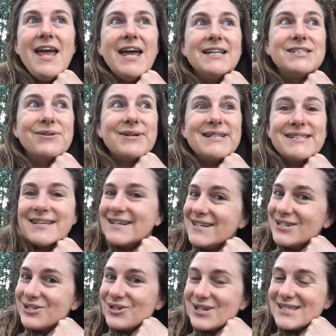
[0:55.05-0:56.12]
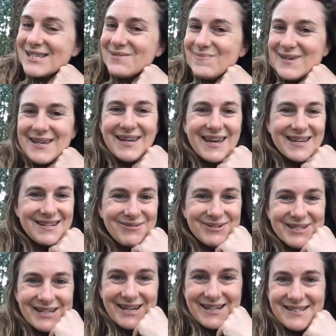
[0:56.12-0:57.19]
And so I decided to try skipping again,
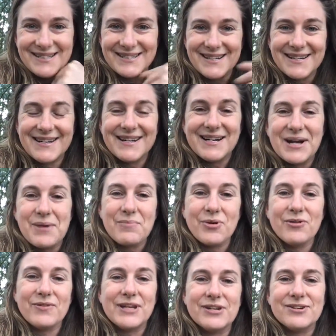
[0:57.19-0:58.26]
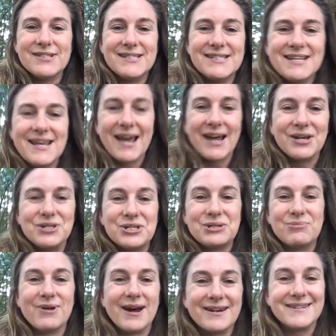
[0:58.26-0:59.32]
which I hadn't done in a number of years. I used to
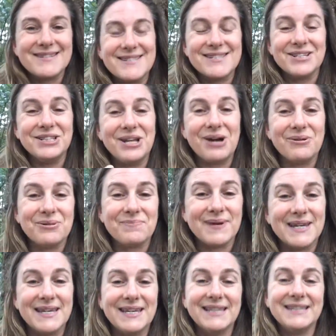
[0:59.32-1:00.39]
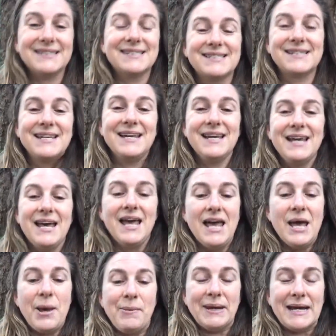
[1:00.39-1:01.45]
practice a lot with my kids
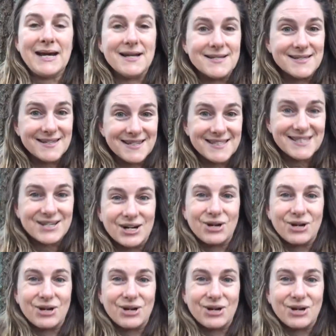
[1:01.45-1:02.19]
because it's a